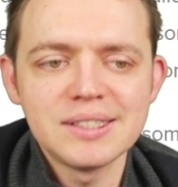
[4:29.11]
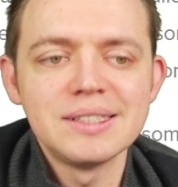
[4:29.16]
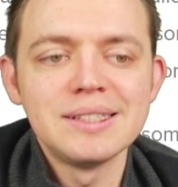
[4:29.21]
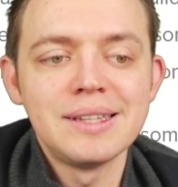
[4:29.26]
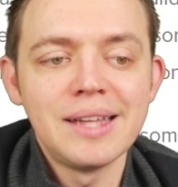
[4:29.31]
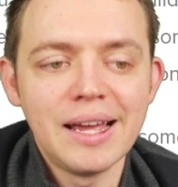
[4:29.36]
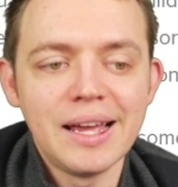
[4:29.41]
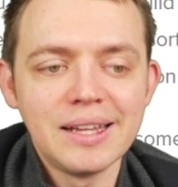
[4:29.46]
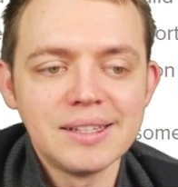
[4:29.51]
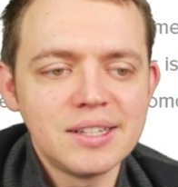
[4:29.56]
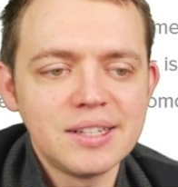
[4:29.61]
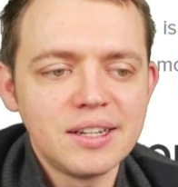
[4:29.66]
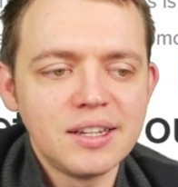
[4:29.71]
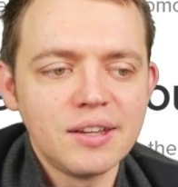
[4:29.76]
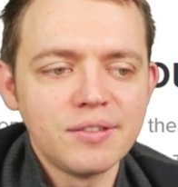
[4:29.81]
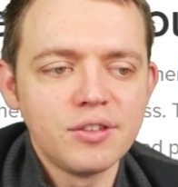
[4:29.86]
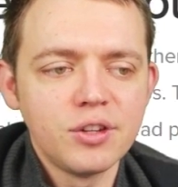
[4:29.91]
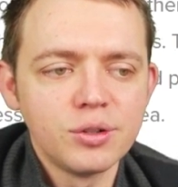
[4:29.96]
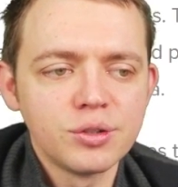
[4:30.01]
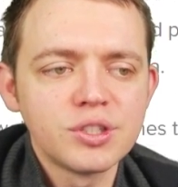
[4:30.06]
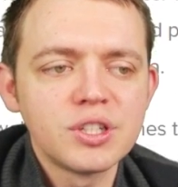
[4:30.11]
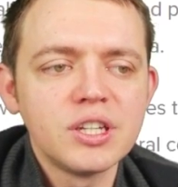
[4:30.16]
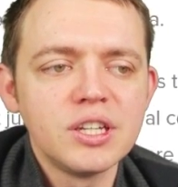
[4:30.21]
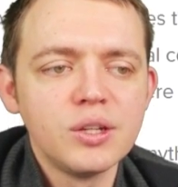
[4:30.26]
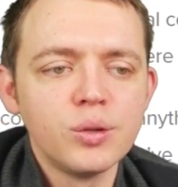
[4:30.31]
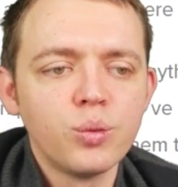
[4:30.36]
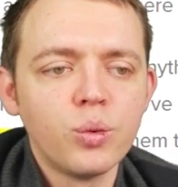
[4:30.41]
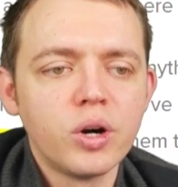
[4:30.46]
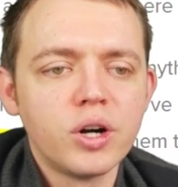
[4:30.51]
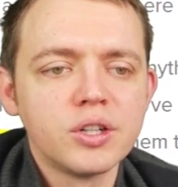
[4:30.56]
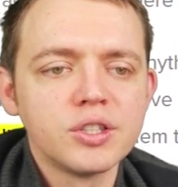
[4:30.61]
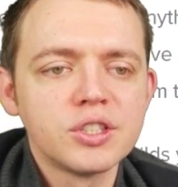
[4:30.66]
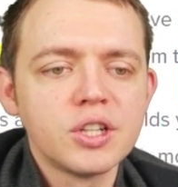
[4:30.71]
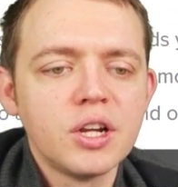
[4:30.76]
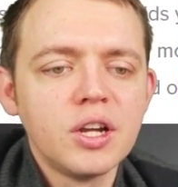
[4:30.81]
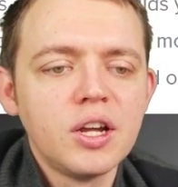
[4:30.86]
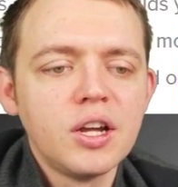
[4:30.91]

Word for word: density of those keywords.